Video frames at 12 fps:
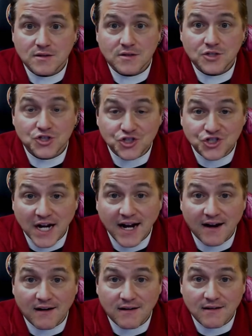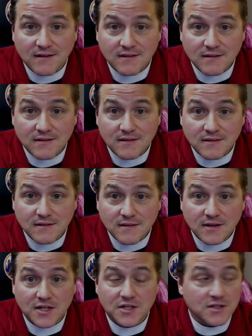Share.
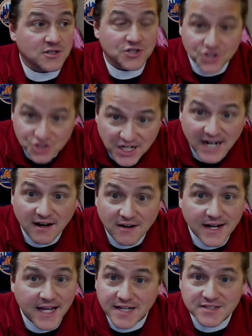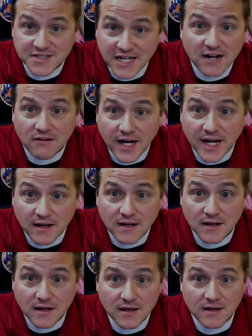Sharing is caring
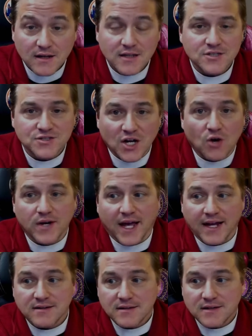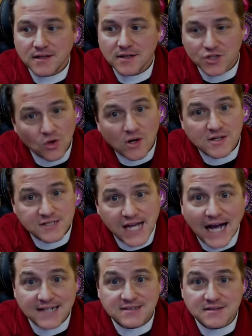donate. Your
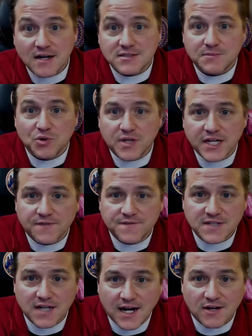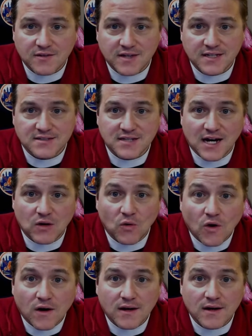tax deductible gift to
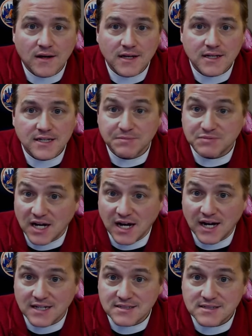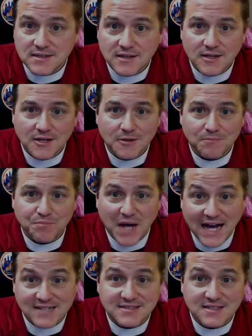higherthings.org keeps us
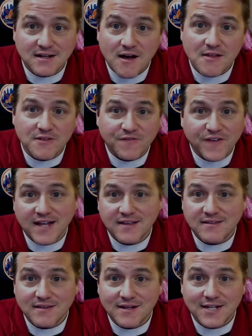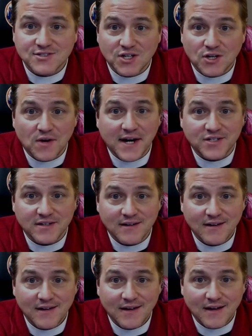passing on the faith to the next generation.
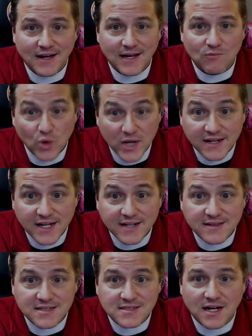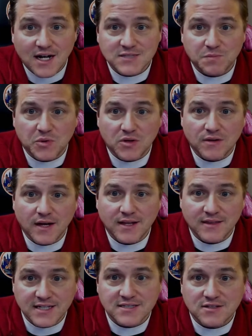And we need this gospel in
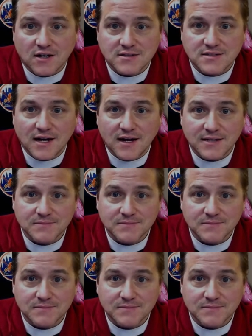these dark times.